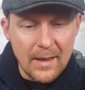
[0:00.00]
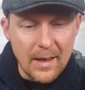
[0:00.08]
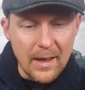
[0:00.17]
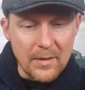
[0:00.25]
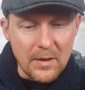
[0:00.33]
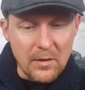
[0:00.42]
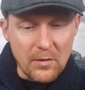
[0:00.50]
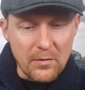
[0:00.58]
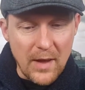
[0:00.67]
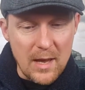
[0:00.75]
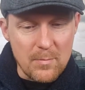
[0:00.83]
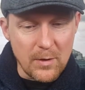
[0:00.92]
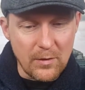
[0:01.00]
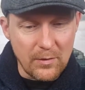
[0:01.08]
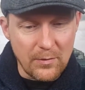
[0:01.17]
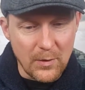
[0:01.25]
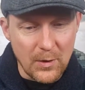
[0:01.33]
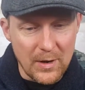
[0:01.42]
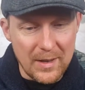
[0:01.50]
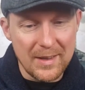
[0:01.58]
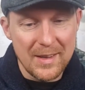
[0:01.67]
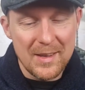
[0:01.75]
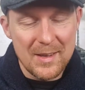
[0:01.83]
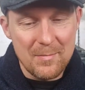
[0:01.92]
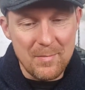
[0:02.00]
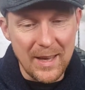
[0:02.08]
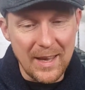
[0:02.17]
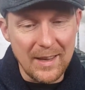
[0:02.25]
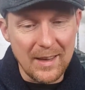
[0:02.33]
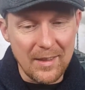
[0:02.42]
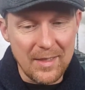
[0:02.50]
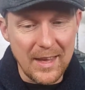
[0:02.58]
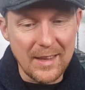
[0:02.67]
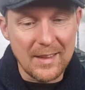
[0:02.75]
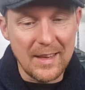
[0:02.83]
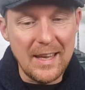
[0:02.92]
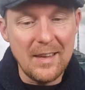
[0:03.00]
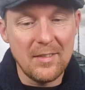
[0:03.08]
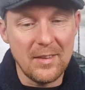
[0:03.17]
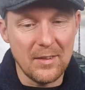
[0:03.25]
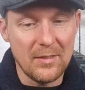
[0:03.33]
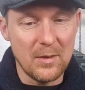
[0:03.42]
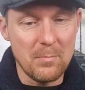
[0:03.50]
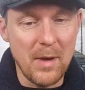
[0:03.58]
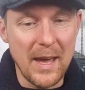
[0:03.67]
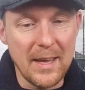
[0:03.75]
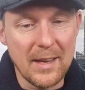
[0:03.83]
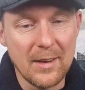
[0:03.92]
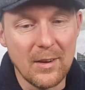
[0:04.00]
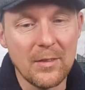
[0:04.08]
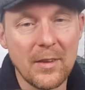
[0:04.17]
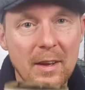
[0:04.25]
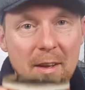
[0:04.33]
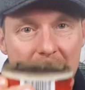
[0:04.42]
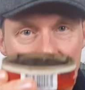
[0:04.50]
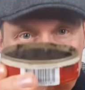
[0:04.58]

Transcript: And this is famous for being, I think, the easiest to bake on the